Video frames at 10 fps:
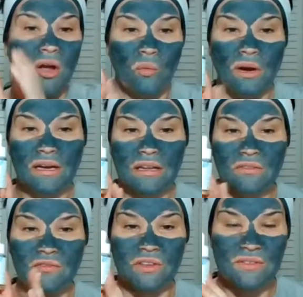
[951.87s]
We're going to
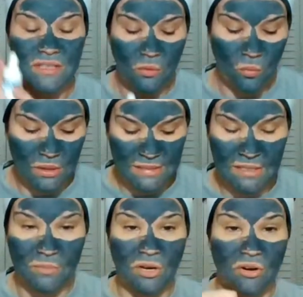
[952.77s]
infuse it with
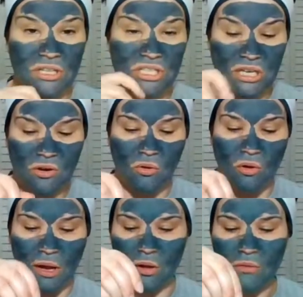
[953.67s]
some nourishing
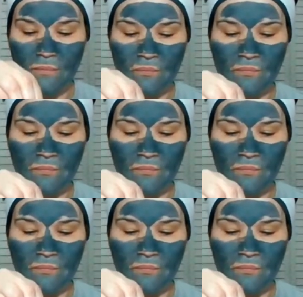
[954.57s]
oil.